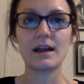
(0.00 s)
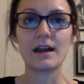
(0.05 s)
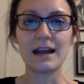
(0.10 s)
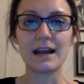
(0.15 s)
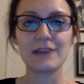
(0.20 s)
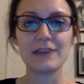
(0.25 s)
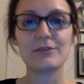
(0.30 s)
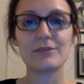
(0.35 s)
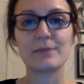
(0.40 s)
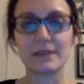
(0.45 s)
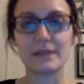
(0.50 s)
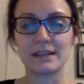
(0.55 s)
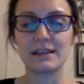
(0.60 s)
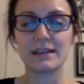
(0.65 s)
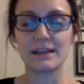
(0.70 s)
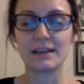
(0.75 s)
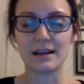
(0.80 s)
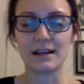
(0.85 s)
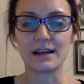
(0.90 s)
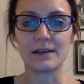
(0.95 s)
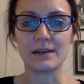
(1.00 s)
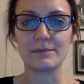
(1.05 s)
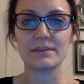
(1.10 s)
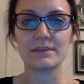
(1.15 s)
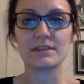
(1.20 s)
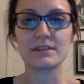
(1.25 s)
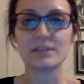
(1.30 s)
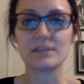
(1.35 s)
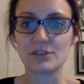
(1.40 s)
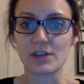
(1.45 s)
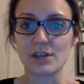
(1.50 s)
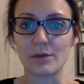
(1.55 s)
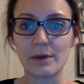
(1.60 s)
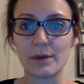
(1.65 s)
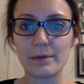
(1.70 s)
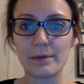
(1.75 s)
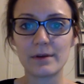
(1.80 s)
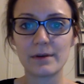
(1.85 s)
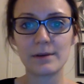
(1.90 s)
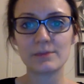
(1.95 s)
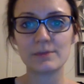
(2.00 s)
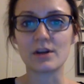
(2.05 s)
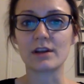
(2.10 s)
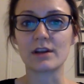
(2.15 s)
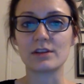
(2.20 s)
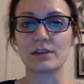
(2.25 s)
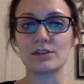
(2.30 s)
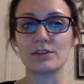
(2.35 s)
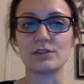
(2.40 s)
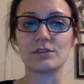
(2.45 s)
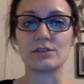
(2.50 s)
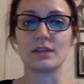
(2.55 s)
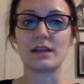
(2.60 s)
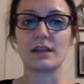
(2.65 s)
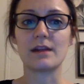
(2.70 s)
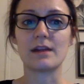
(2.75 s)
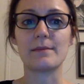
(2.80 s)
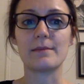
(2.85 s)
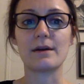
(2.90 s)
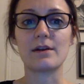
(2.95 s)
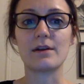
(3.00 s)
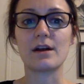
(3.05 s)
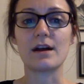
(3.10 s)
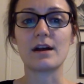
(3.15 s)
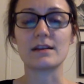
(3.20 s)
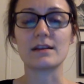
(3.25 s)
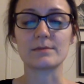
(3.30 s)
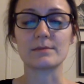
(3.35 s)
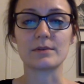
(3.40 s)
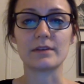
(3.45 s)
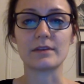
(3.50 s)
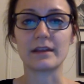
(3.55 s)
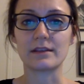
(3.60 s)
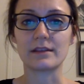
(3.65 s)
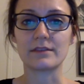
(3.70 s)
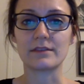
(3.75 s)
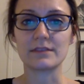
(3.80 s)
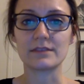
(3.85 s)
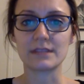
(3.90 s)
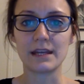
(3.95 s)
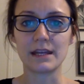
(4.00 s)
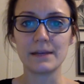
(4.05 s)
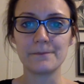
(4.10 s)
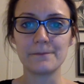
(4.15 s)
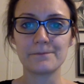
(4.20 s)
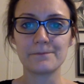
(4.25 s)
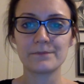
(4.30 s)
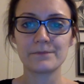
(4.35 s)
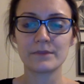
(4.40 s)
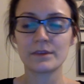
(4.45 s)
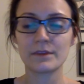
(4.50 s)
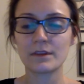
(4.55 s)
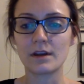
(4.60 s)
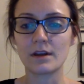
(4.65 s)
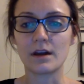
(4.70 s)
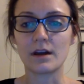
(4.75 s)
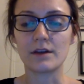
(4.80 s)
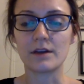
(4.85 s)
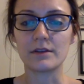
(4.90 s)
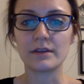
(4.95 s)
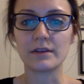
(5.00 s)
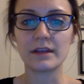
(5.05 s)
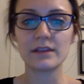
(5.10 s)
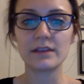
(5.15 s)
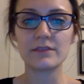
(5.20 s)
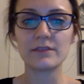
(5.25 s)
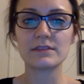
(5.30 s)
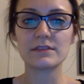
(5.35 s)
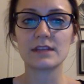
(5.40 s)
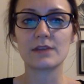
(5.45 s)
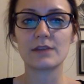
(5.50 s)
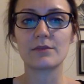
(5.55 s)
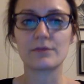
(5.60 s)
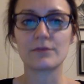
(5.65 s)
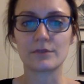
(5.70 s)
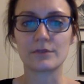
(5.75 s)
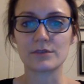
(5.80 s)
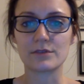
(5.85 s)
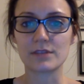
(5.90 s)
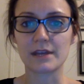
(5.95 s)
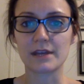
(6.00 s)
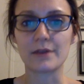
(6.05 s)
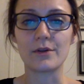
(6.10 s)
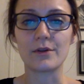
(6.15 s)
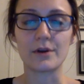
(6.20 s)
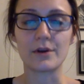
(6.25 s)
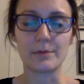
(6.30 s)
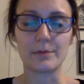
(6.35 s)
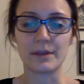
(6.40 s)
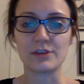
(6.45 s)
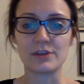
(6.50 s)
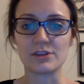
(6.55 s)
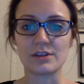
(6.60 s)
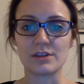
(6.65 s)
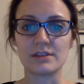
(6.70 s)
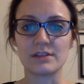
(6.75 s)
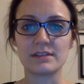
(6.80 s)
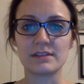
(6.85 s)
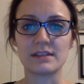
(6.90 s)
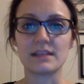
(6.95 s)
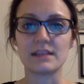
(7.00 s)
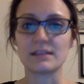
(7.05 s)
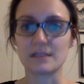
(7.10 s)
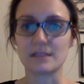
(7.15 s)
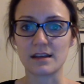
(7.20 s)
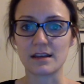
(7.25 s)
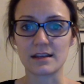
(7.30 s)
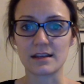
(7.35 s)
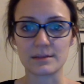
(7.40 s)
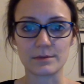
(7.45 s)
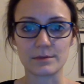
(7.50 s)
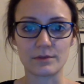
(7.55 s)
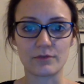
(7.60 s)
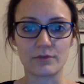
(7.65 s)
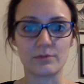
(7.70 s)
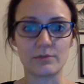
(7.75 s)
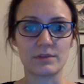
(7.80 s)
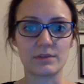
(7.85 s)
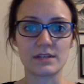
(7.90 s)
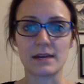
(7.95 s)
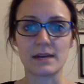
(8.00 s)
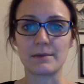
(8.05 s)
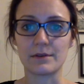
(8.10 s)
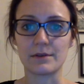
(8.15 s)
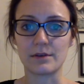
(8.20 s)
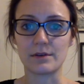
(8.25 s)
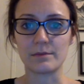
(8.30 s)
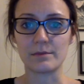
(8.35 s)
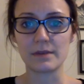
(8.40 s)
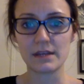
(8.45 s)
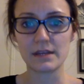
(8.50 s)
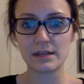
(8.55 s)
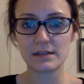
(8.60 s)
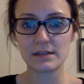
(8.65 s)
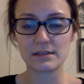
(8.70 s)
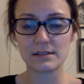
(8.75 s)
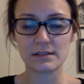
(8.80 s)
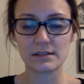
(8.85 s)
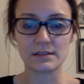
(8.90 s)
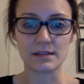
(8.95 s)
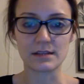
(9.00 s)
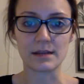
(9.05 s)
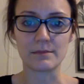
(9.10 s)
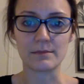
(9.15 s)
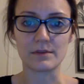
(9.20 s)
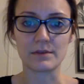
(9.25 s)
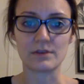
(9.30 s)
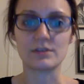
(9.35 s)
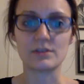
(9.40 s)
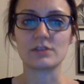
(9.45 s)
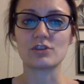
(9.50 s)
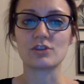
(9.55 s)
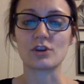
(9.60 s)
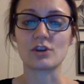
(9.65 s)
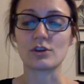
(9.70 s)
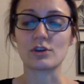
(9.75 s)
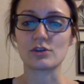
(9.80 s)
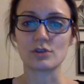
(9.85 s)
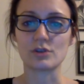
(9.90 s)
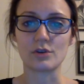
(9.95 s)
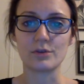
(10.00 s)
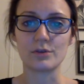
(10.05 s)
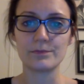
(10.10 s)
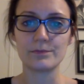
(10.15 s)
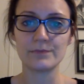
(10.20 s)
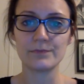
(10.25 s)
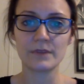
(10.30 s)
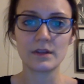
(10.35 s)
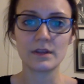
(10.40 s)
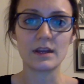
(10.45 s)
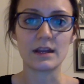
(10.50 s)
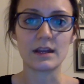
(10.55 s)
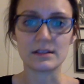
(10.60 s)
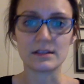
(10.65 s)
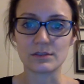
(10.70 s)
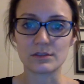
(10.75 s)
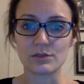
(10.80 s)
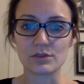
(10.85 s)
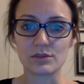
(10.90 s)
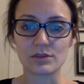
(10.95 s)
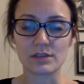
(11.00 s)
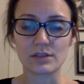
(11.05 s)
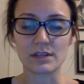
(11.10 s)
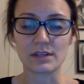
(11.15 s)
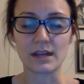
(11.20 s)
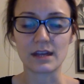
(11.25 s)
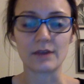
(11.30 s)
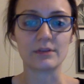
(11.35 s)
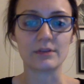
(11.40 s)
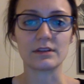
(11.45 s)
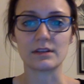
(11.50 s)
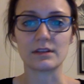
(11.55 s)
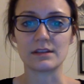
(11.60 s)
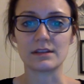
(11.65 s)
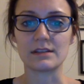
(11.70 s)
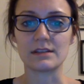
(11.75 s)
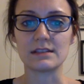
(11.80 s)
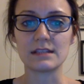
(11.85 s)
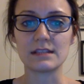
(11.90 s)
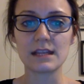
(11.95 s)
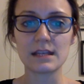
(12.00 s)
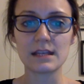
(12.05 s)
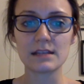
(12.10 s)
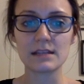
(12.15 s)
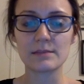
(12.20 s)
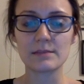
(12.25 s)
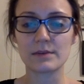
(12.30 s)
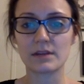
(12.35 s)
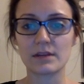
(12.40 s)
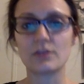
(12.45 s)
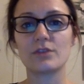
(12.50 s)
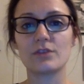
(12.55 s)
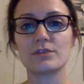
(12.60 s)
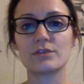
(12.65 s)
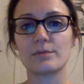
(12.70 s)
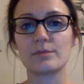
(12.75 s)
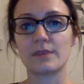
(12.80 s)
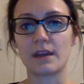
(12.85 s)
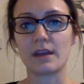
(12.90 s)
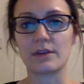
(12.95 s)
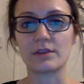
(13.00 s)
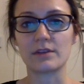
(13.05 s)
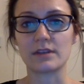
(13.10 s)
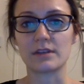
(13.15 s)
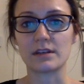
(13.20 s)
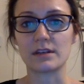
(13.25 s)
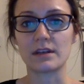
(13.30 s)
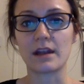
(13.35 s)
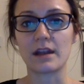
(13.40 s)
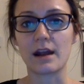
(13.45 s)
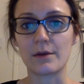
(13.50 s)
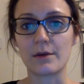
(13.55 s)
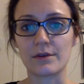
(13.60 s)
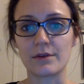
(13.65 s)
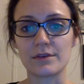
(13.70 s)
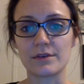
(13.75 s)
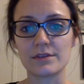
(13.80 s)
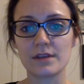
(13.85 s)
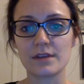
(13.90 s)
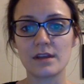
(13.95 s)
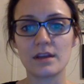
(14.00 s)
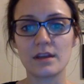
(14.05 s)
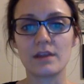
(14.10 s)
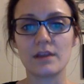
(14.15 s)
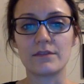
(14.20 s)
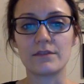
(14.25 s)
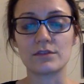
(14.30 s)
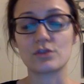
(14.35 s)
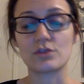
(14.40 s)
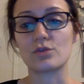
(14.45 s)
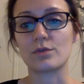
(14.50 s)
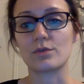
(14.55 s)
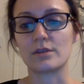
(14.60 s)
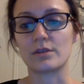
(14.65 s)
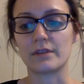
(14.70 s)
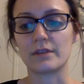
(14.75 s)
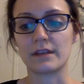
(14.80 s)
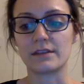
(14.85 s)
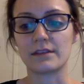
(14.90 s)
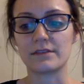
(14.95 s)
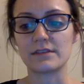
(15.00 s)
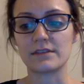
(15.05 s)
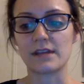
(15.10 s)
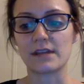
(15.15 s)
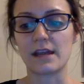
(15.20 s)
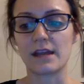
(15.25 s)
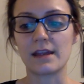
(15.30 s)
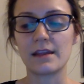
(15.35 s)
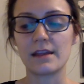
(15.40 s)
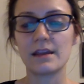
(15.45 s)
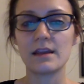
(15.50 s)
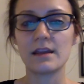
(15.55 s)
Hi everybody, this is Michelle Weber and I'm talking to you today about hospital length of stay. The length of stay refers to how long a patient stays in the hospital from the time they're admitted to the time they're discharged home. It's usually calculated in days, but it can also be calculated in hours if it's a shorter length of stay.